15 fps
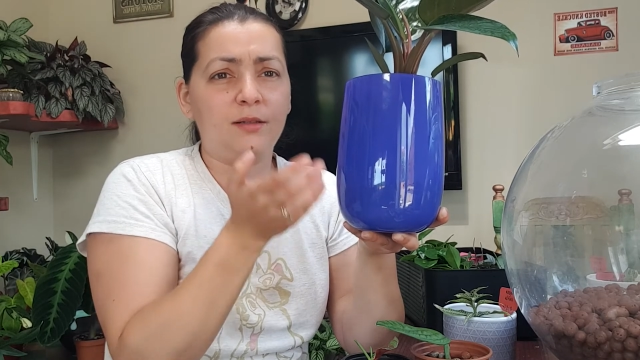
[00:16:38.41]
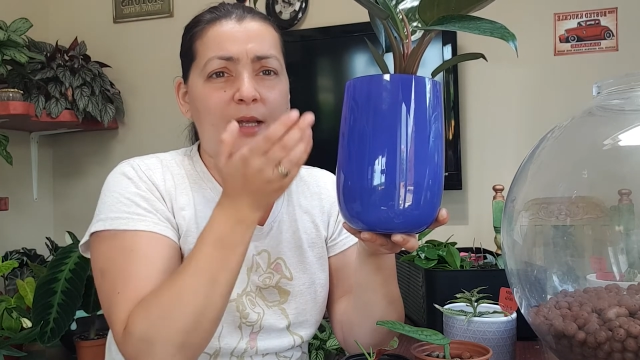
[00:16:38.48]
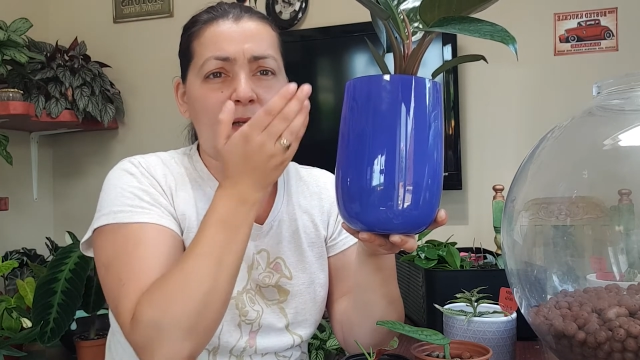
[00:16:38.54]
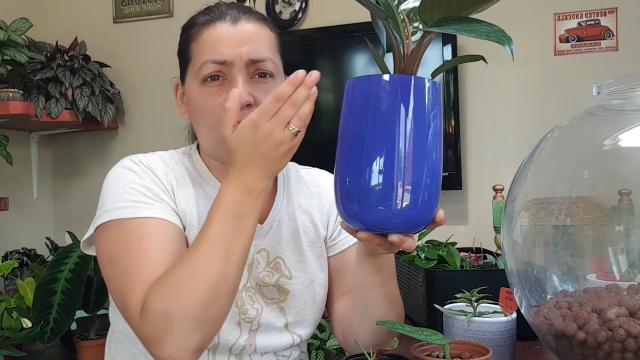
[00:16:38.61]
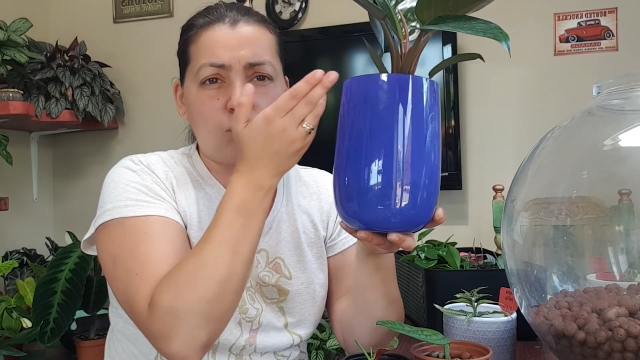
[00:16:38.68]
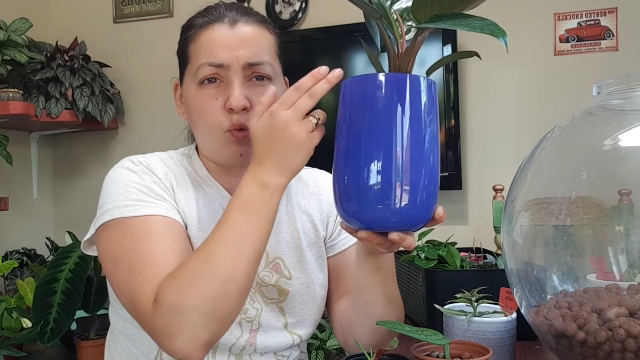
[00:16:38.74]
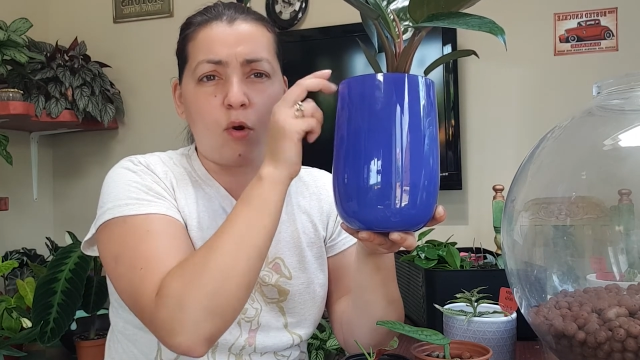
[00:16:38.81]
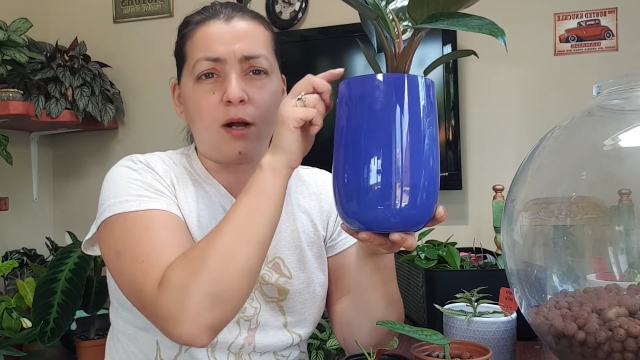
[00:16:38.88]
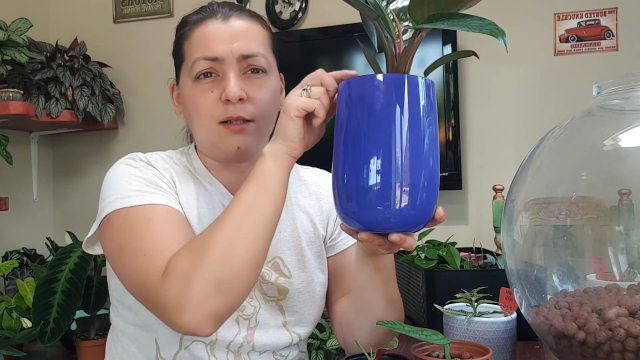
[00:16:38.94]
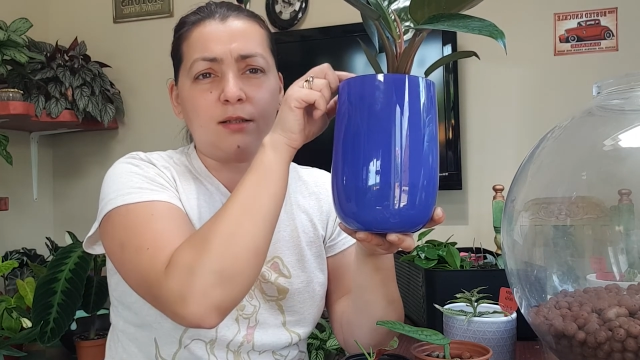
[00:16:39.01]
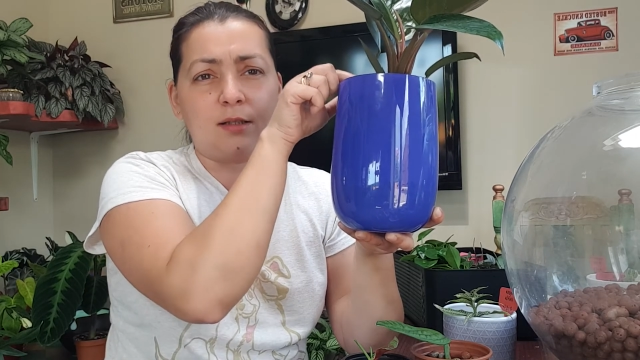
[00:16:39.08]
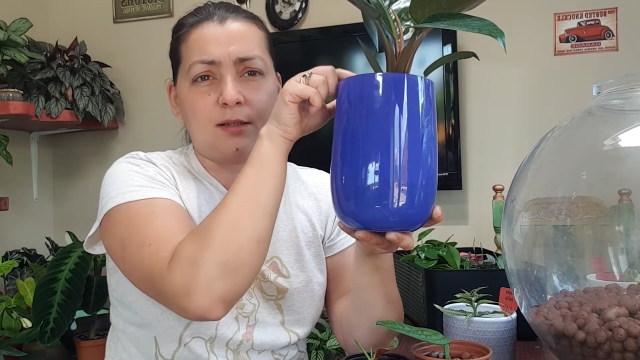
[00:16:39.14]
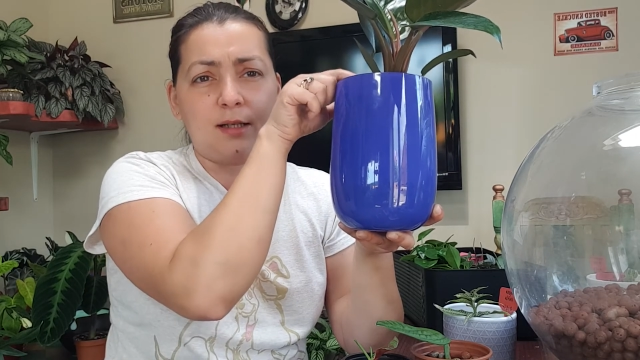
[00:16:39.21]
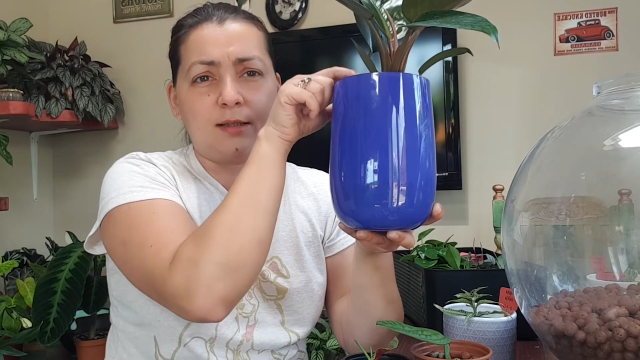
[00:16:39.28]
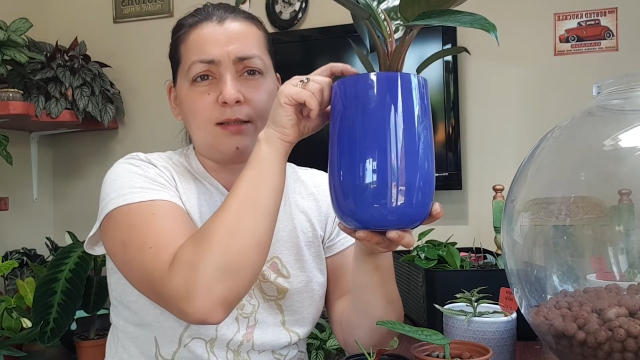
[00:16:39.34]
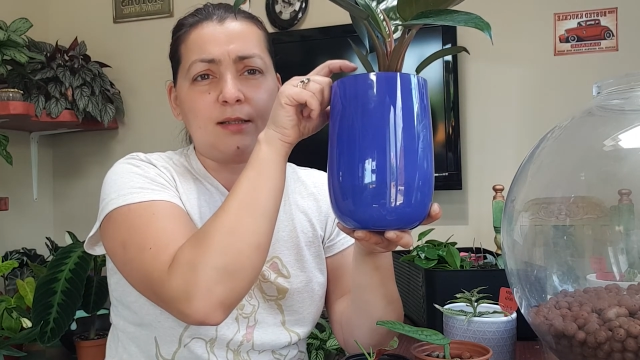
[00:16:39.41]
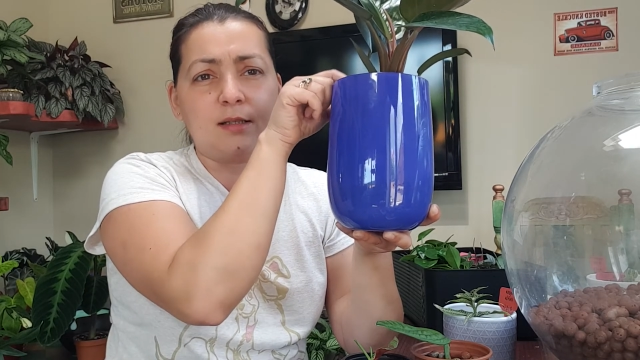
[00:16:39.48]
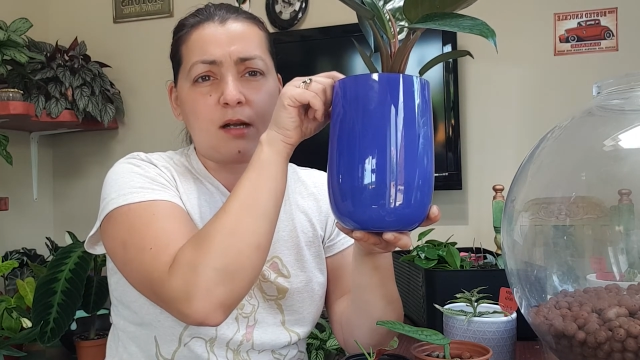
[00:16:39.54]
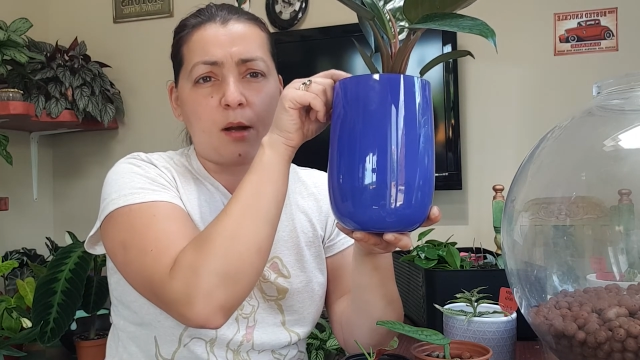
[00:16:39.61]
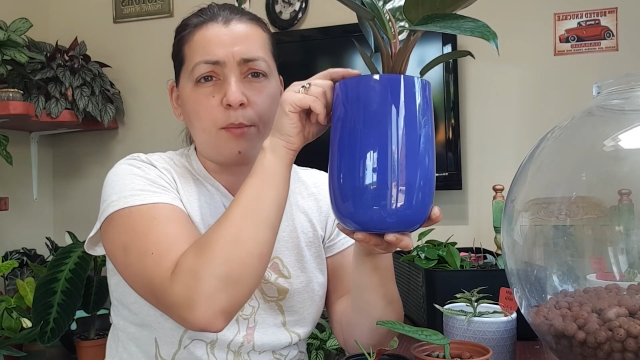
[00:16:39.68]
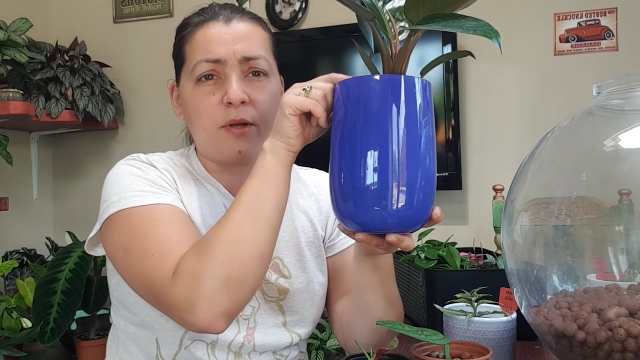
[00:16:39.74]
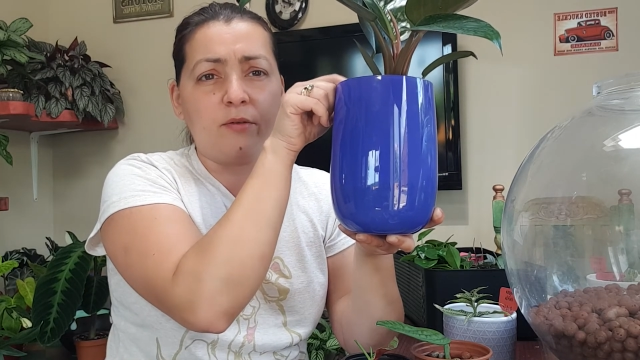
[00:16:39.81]
that water that it's
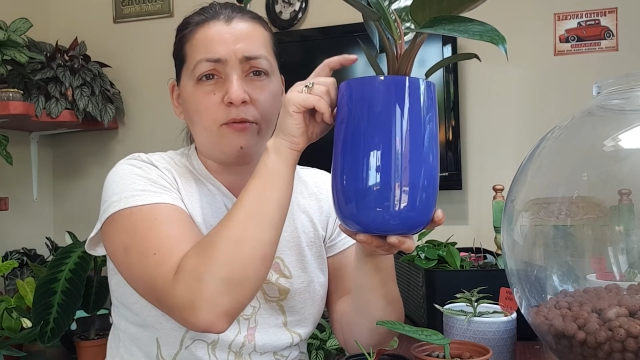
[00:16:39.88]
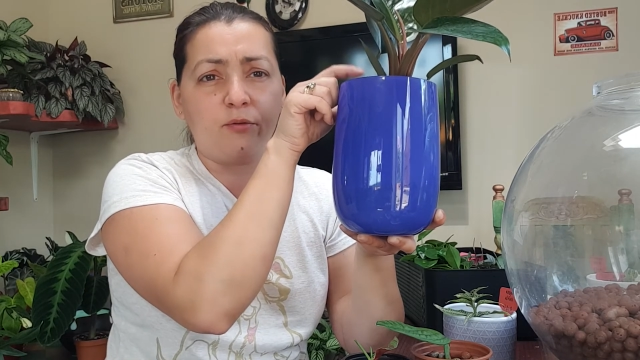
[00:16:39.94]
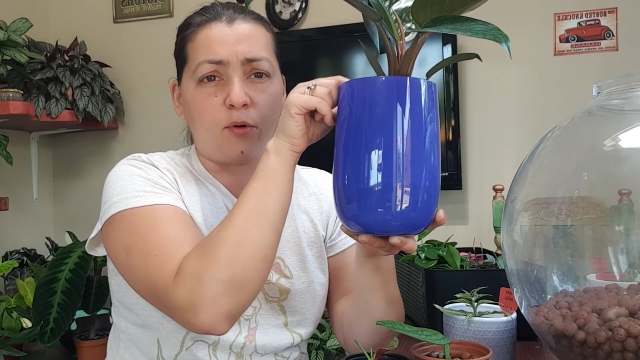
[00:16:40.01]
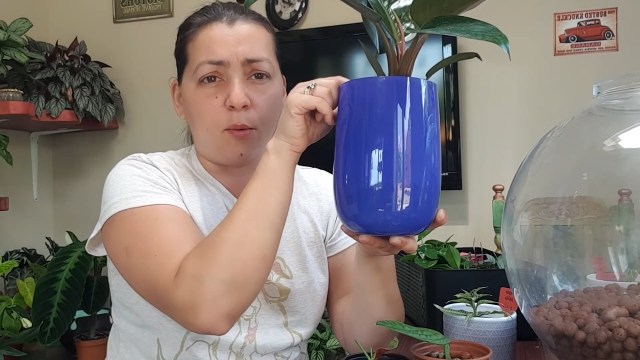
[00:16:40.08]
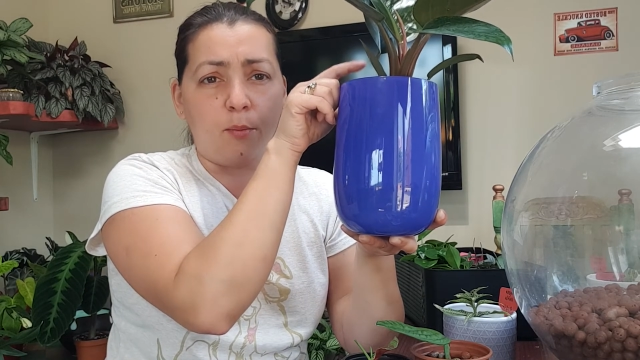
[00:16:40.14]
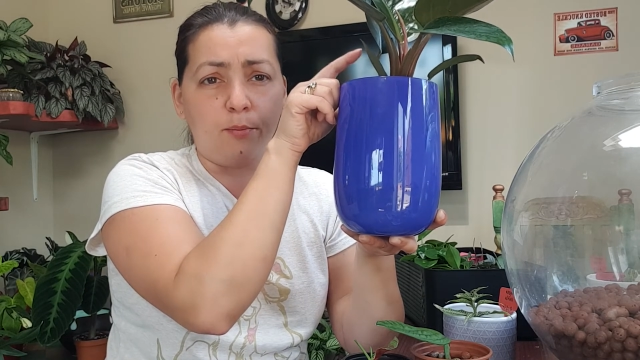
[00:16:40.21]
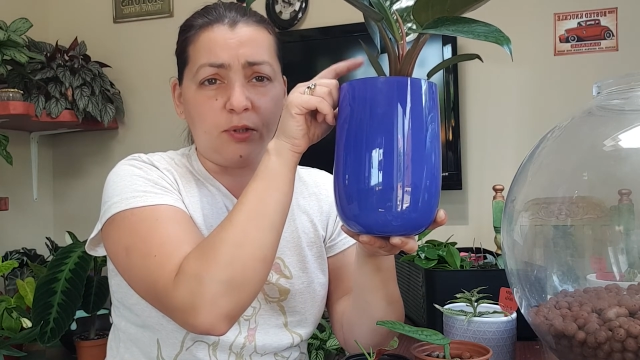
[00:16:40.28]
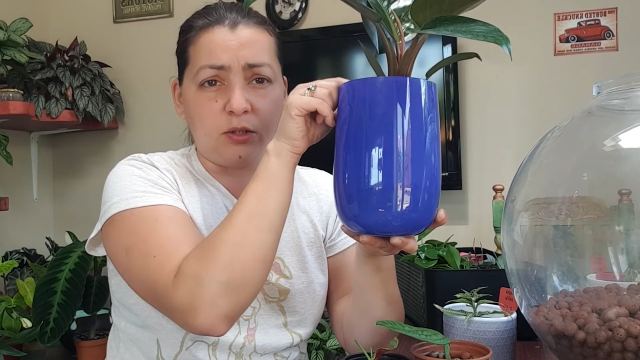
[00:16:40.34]
coming from